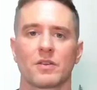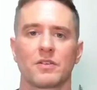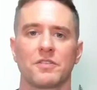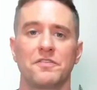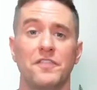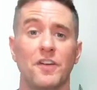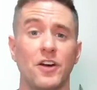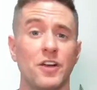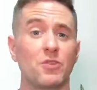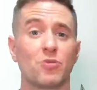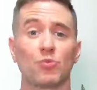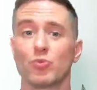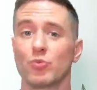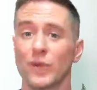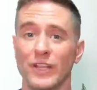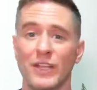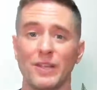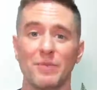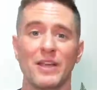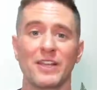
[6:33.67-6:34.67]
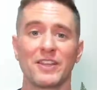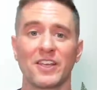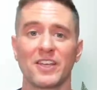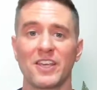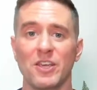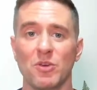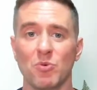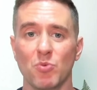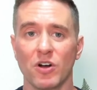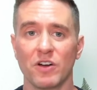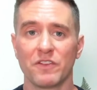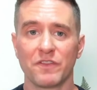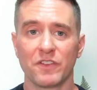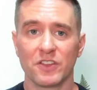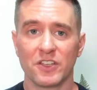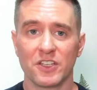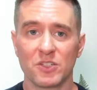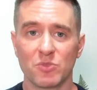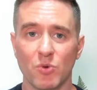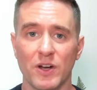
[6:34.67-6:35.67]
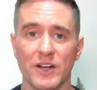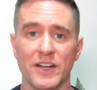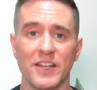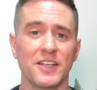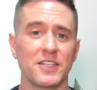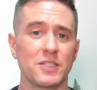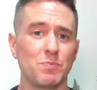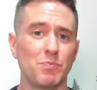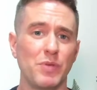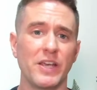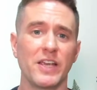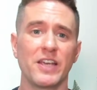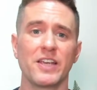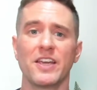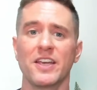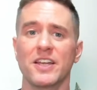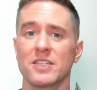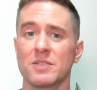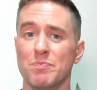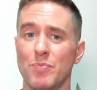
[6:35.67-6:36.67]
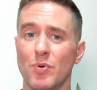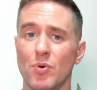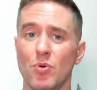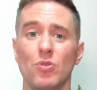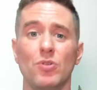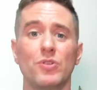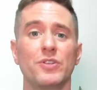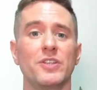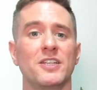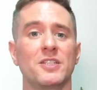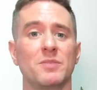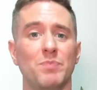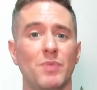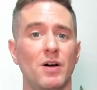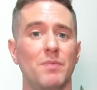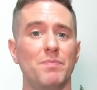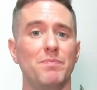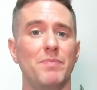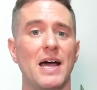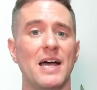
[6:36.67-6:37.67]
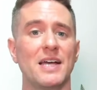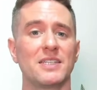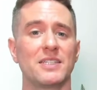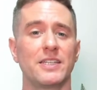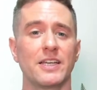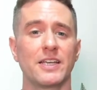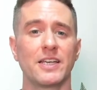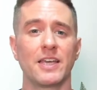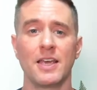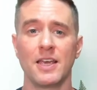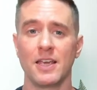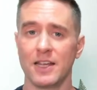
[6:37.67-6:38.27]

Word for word: Fun really being the key word for this one. It's big, it's bold, it's bombastic.